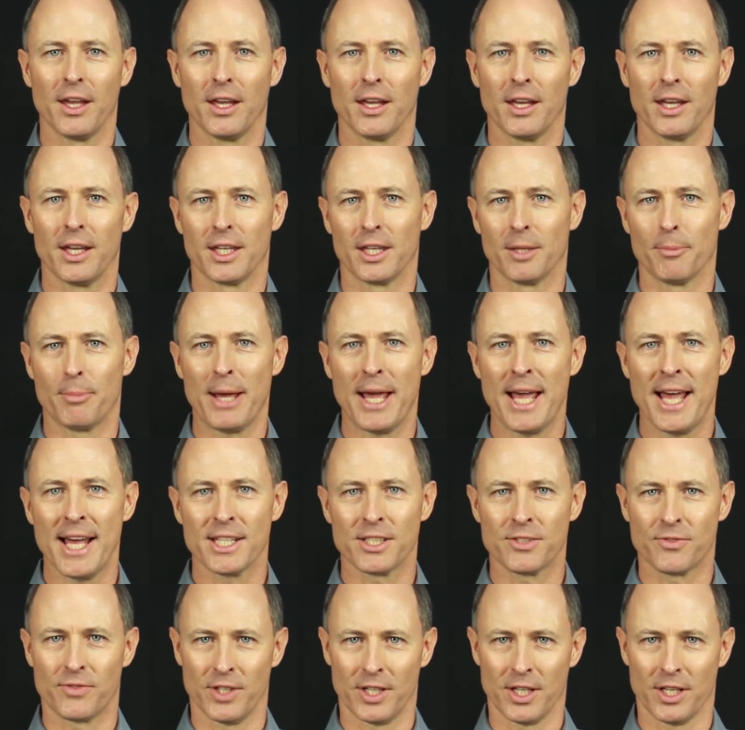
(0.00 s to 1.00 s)
In the
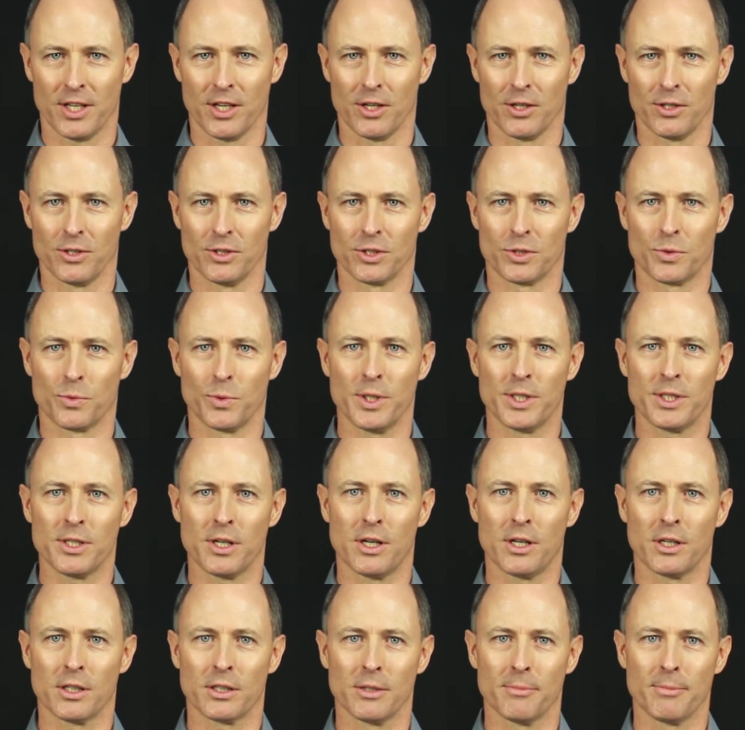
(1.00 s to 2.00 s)
past videos, we
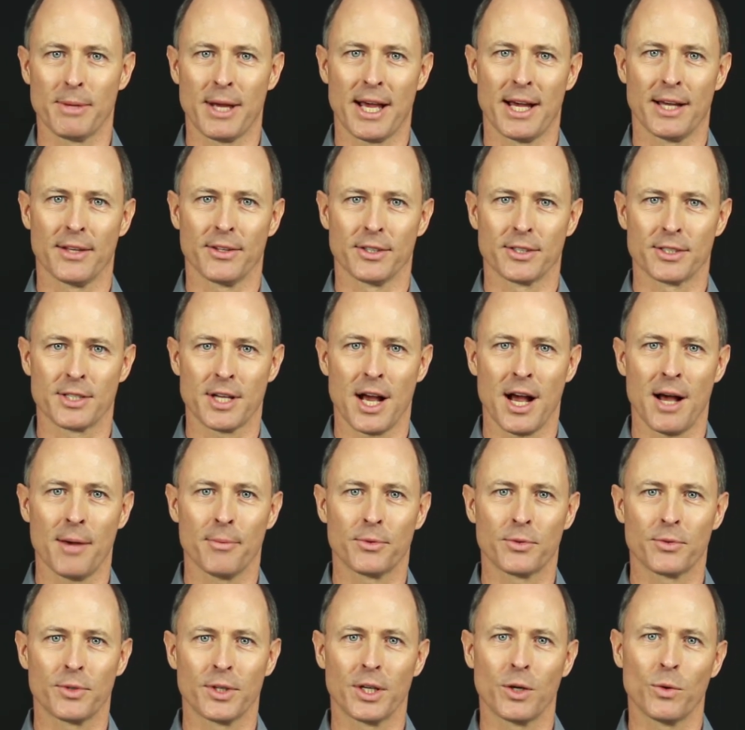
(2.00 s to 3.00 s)
talked about the
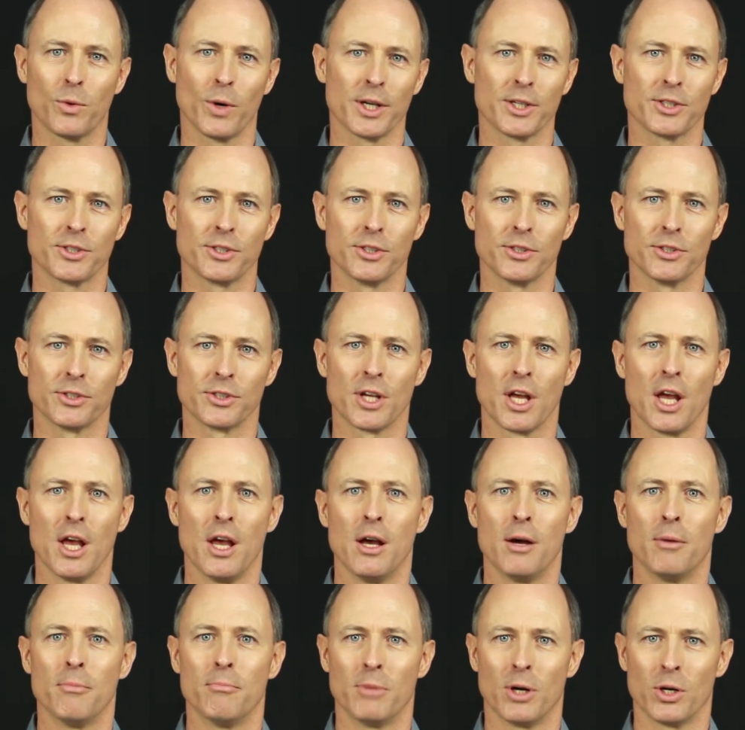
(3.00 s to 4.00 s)
top 3 questions
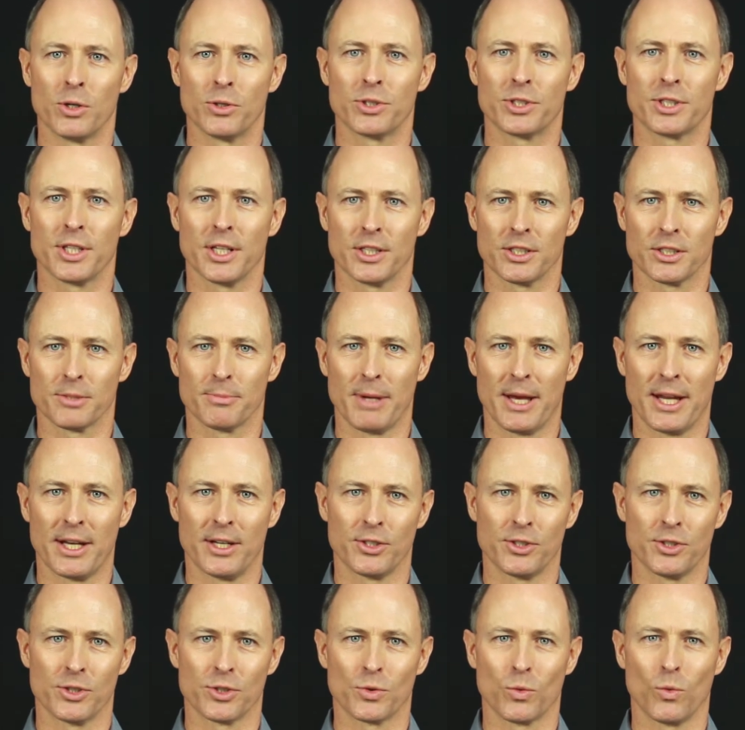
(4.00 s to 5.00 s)
most sales
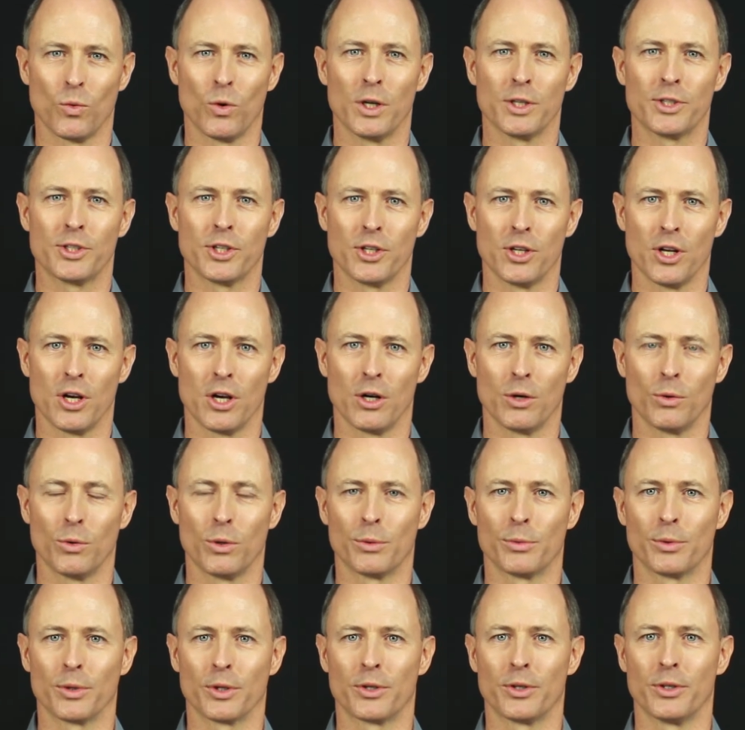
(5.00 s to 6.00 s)
managers want to know
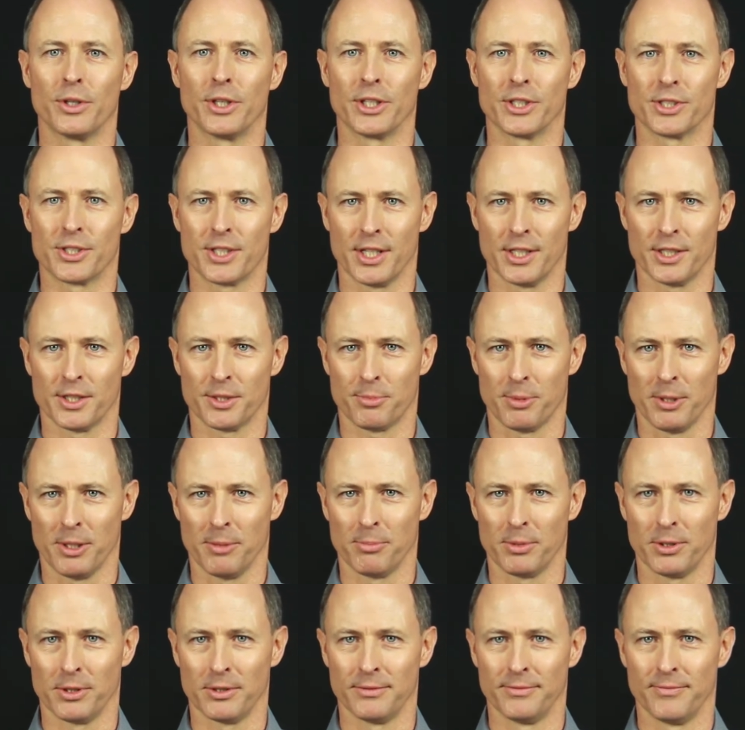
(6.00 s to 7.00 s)
when recruiting
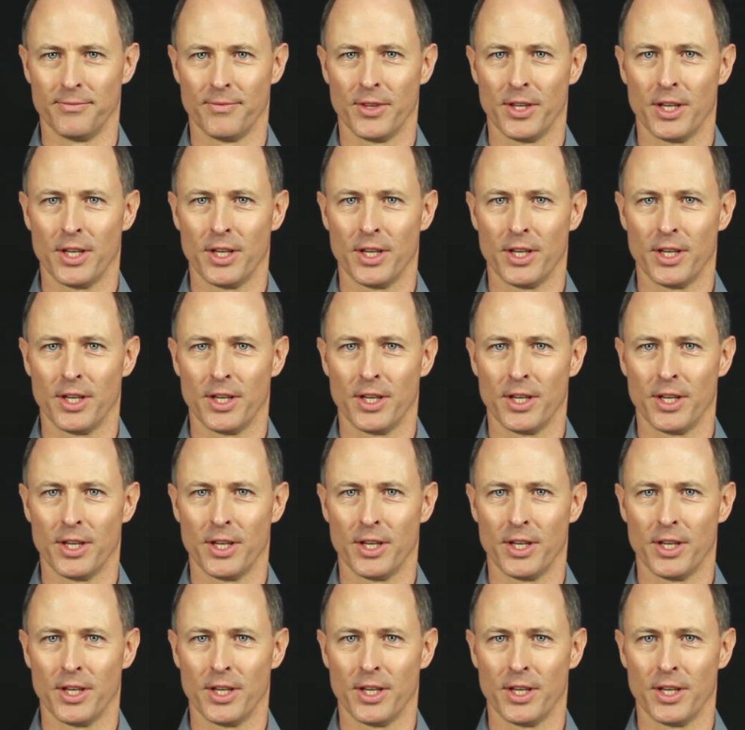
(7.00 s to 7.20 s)
salespeople.